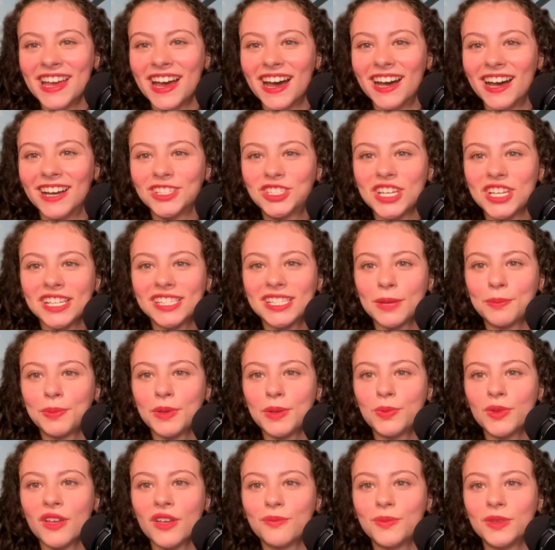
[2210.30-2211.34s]
Jay said
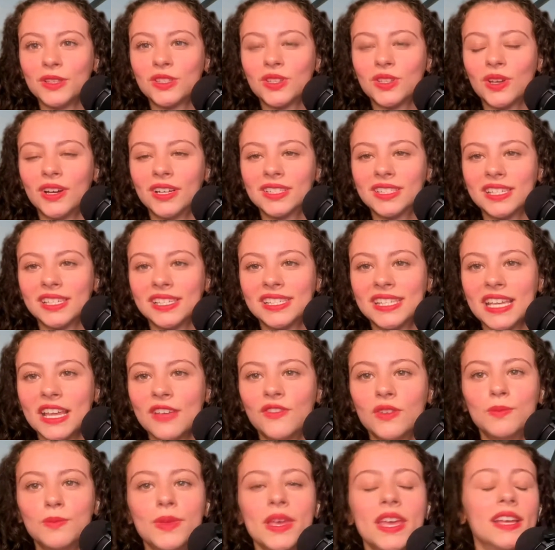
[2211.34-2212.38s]
people have been taught to save
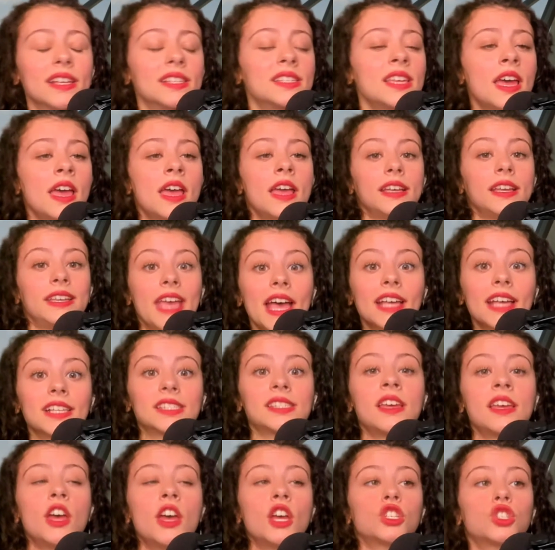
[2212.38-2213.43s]
in banks. Yes,
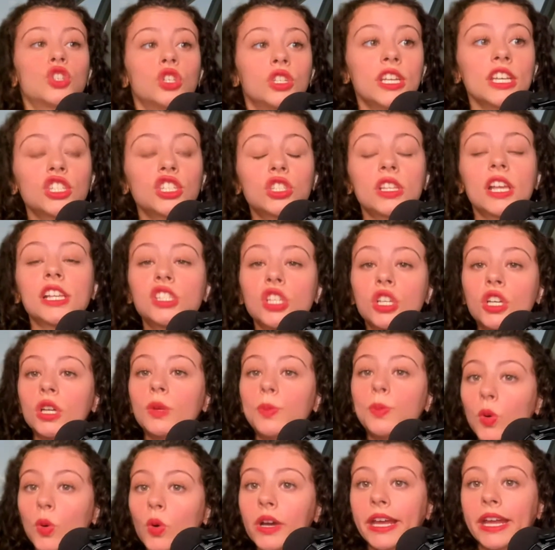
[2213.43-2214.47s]
tradition. That's a good
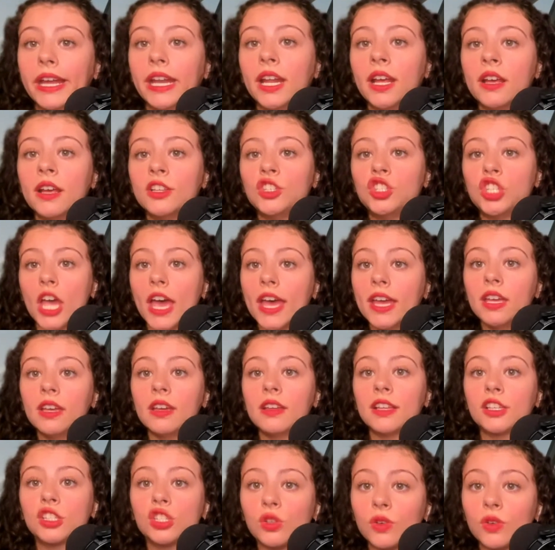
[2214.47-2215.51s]
point. Jay,
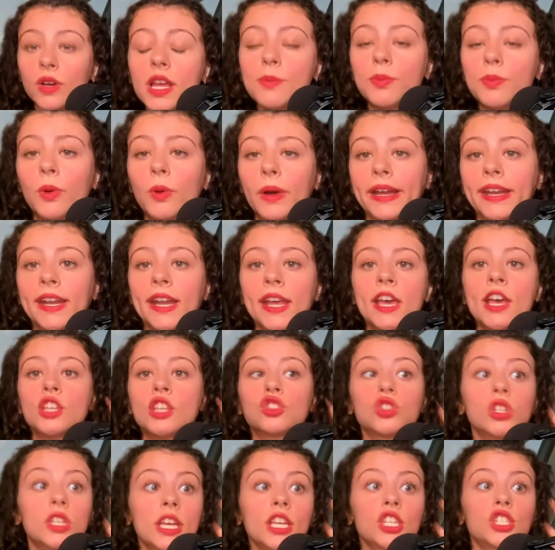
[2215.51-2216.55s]
that's a great point.
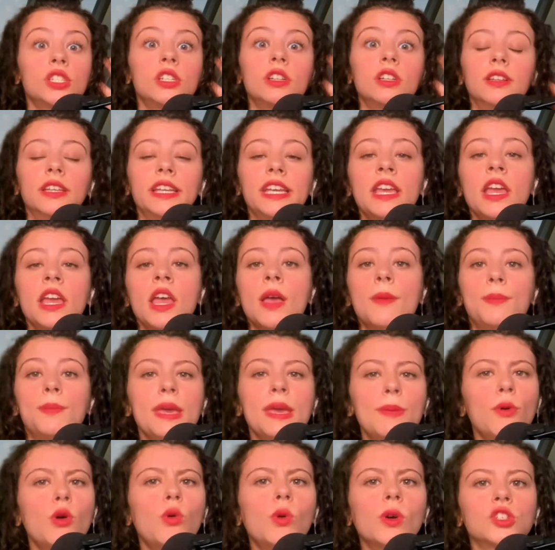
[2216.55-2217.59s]
Traditionally,
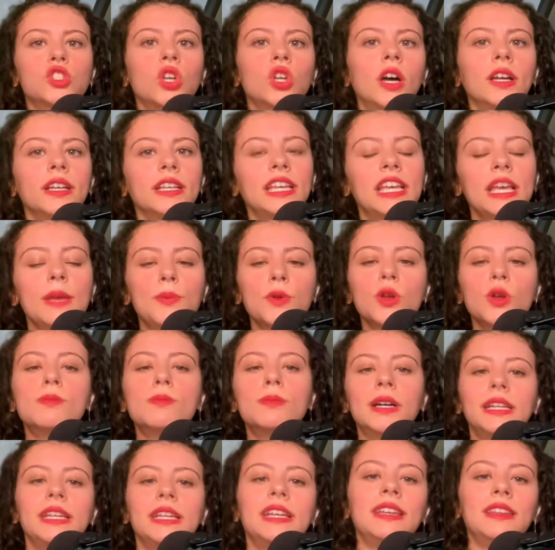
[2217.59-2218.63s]
people were taught, keep your
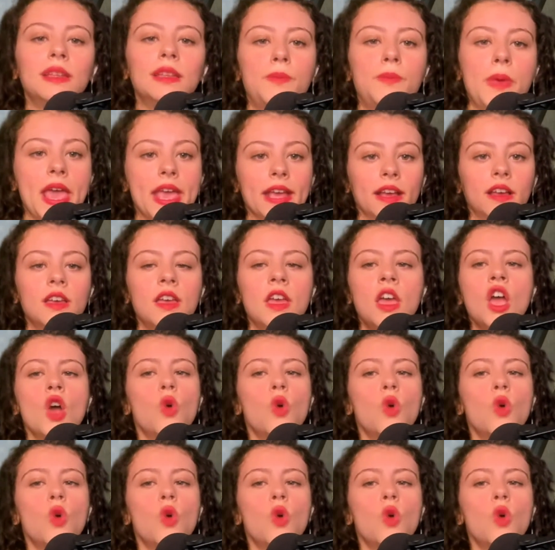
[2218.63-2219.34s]
money in the bank.